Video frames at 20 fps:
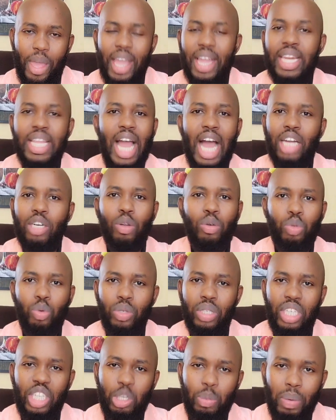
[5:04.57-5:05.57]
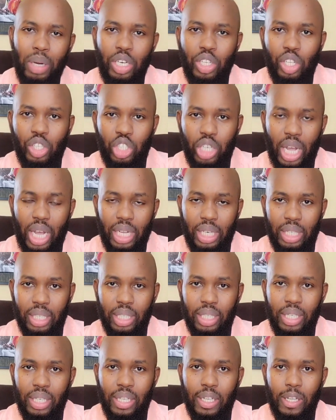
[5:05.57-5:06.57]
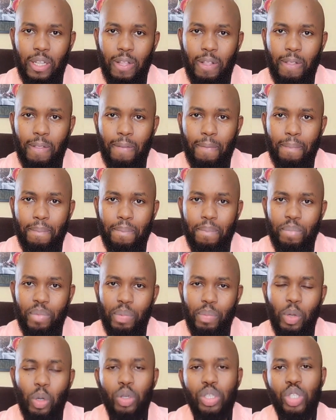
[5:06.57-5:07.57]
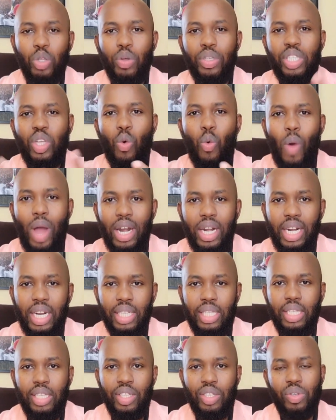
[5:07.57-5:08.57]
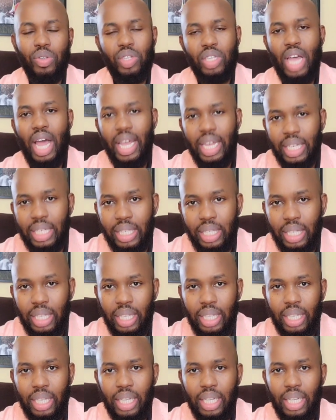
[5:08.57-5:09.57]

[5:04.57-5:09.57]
Any adult will discipline your child. Because there was a oneness in society.